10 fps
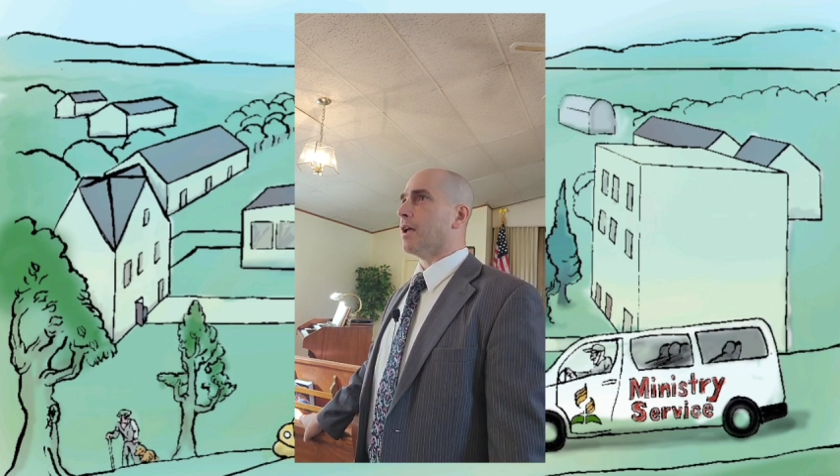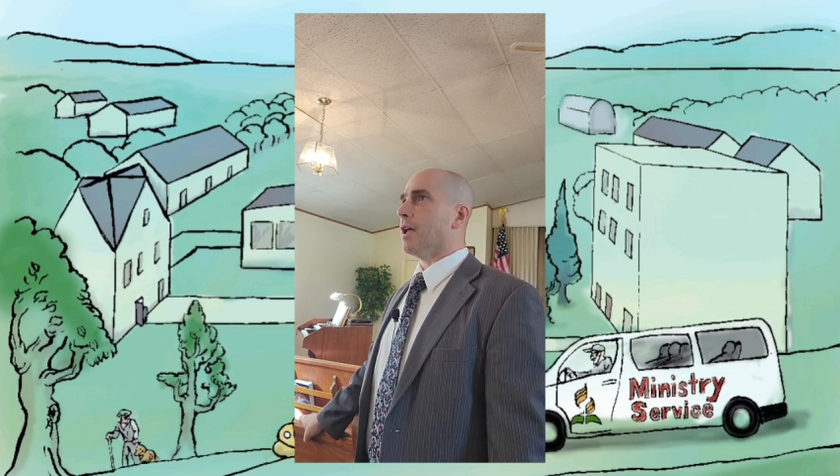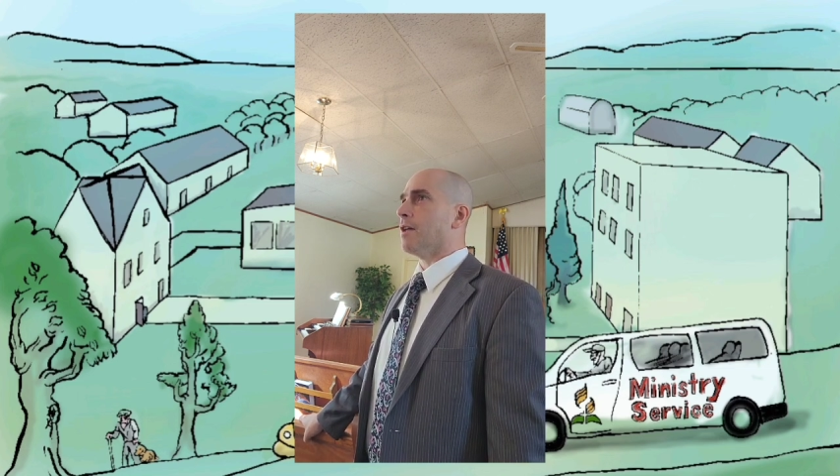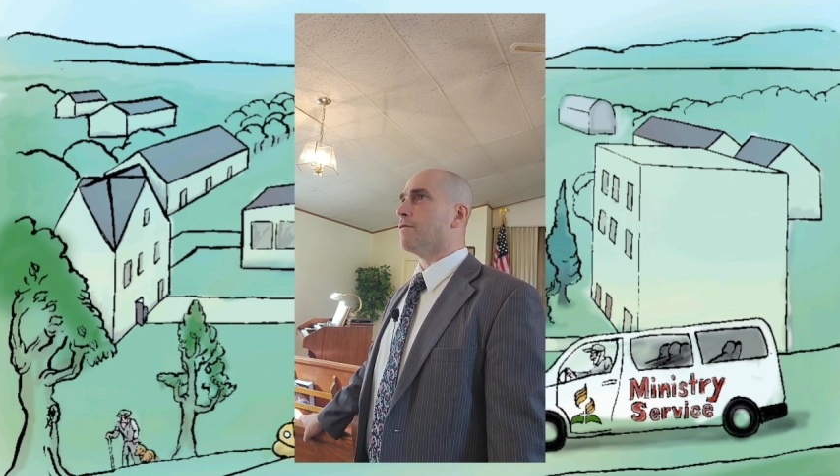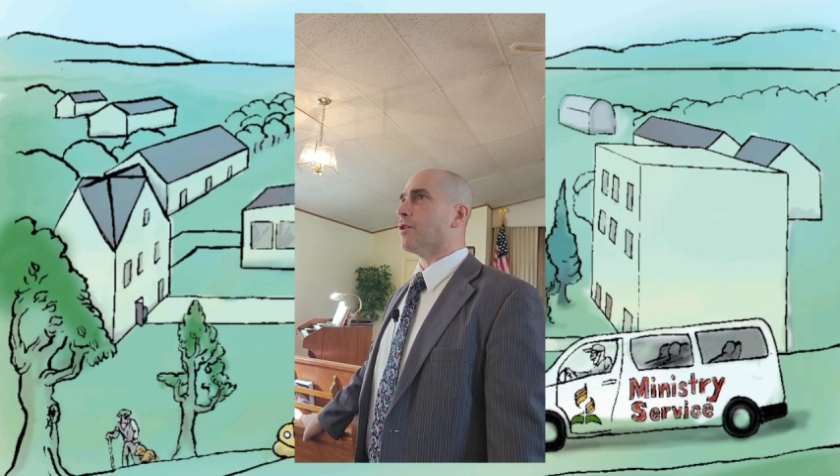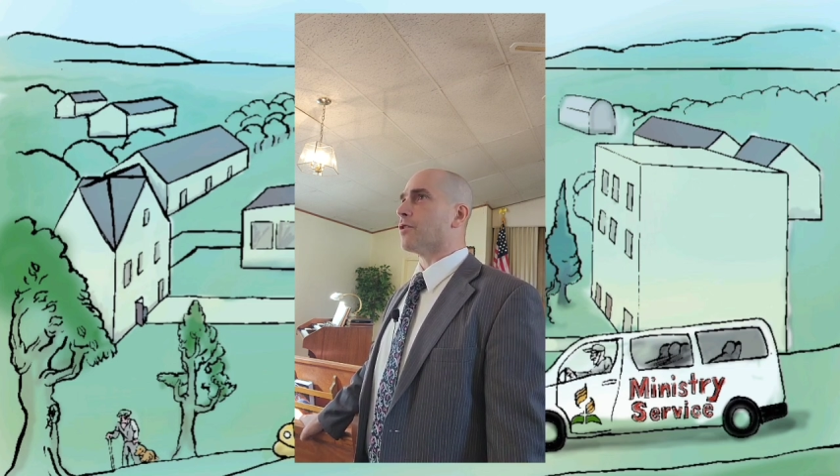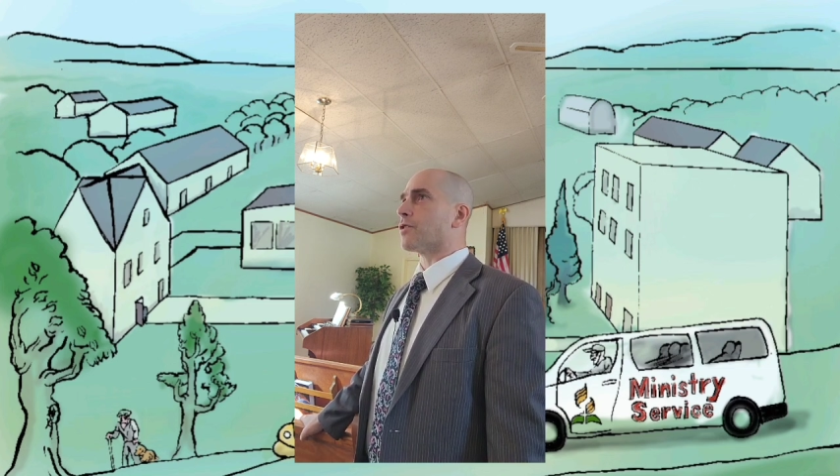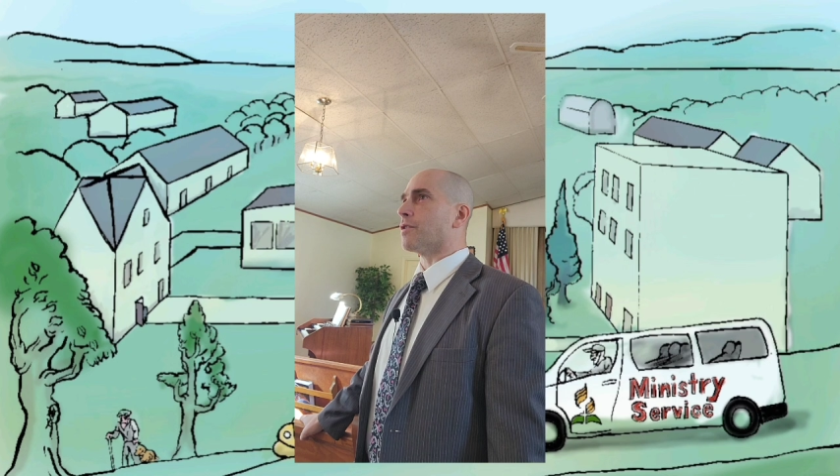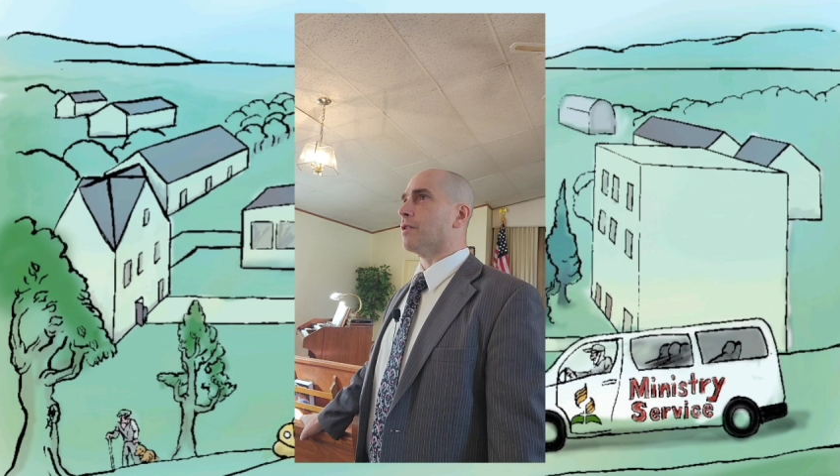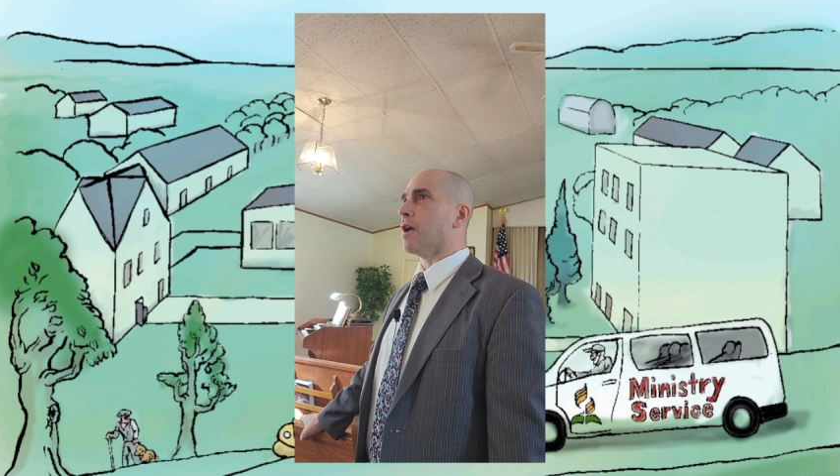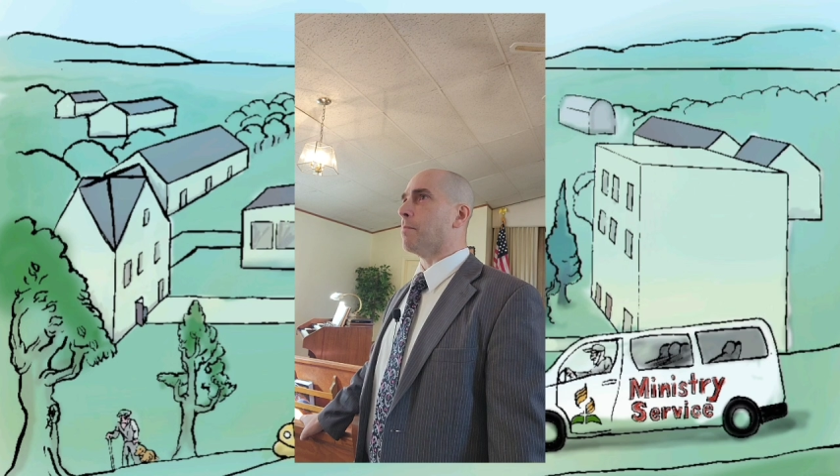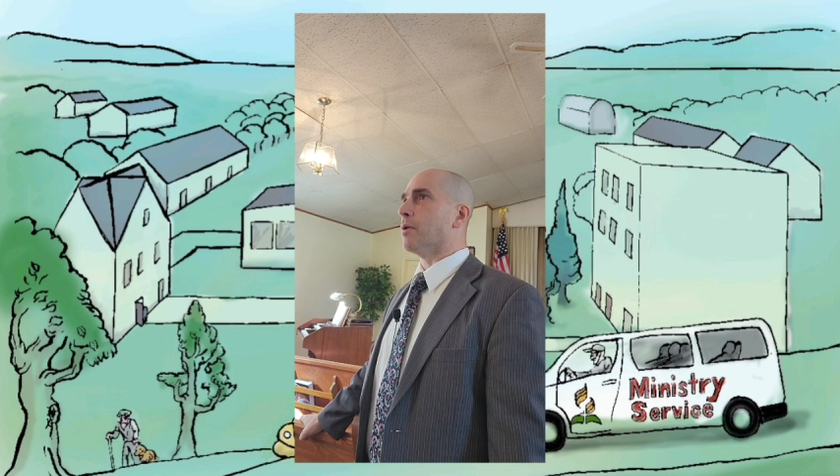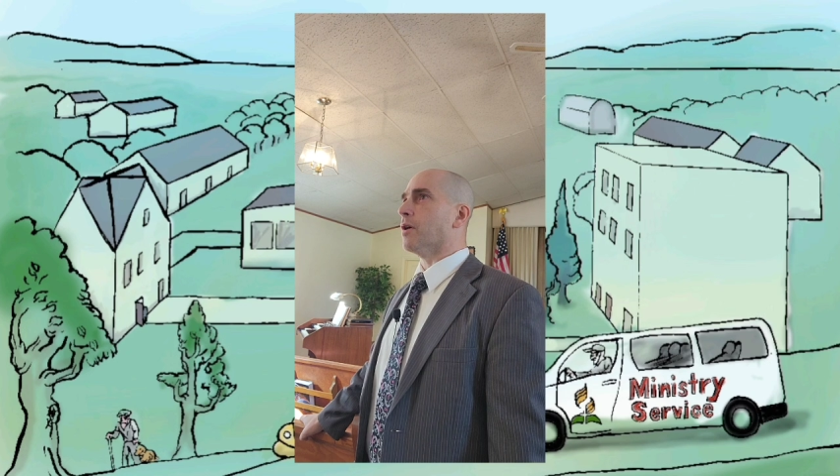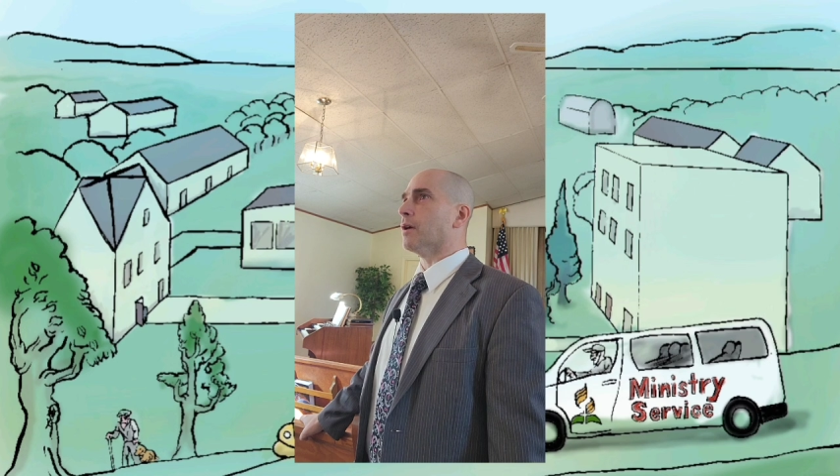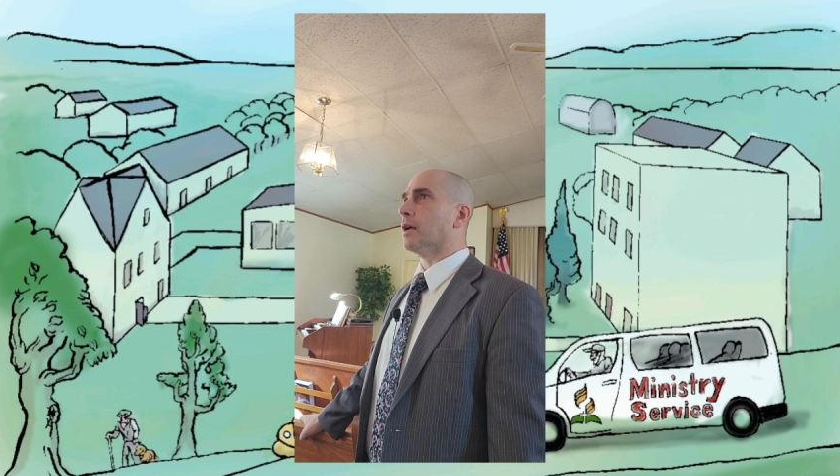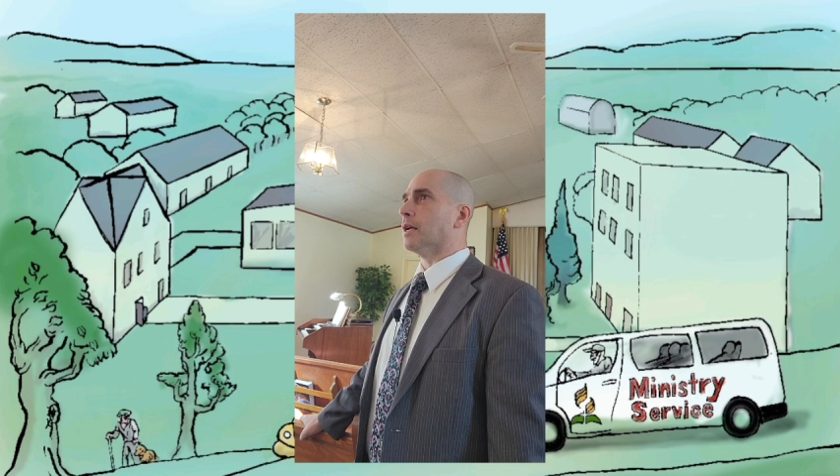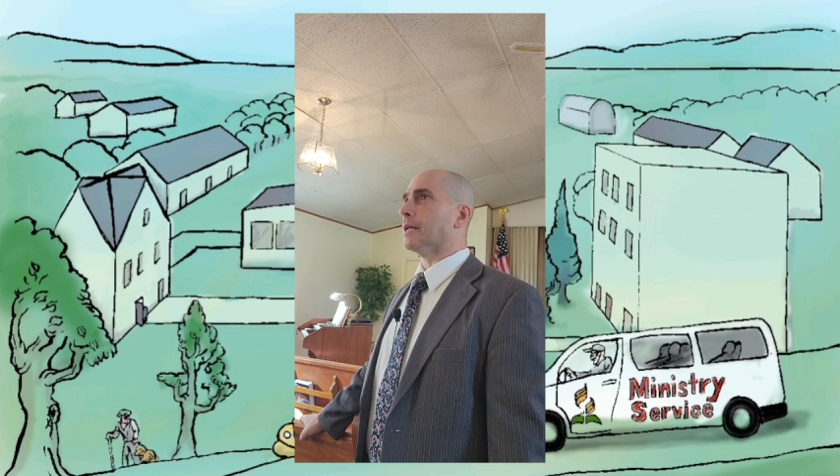in verse number